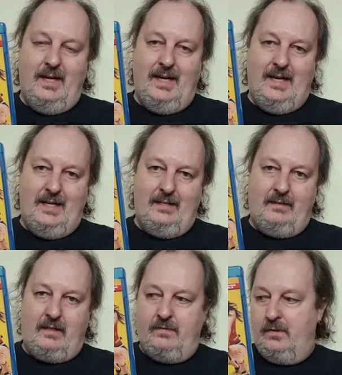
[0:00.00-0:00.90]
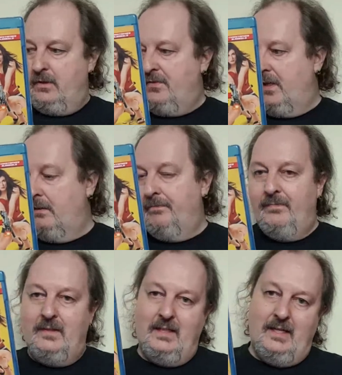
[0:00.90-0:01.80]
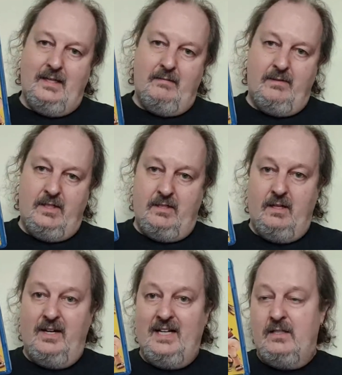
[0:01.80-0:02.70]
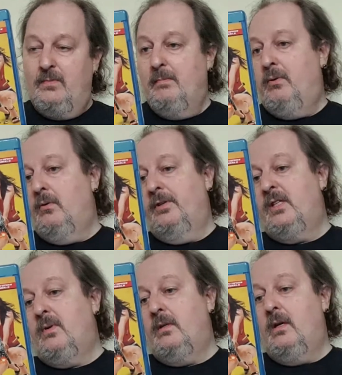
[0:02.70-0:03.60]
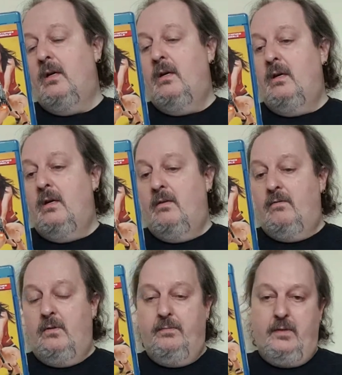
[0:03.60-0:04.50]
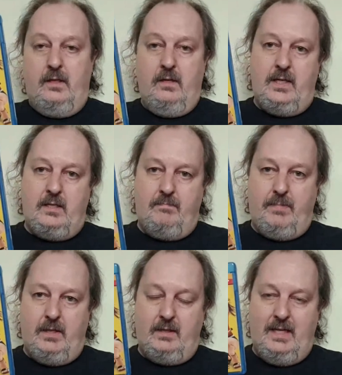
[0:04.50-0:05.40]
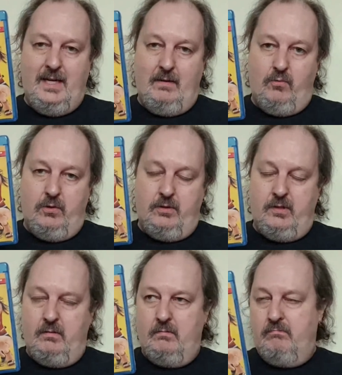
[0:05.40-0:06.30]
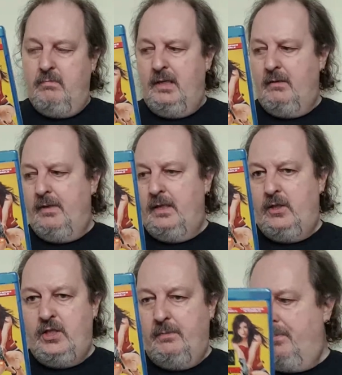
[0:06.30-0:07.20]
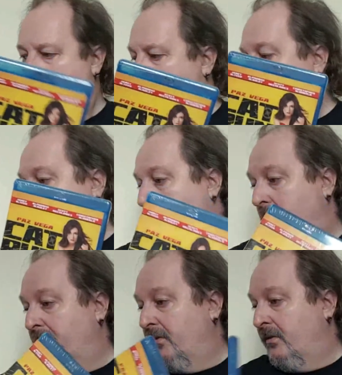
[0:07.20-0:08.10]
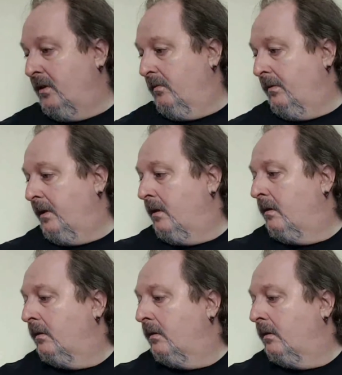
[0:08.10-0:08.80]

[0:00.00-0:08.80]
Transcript: And the cover looks fun, and I had to import this one from the US, but it was really cheap, so I'm not too worried.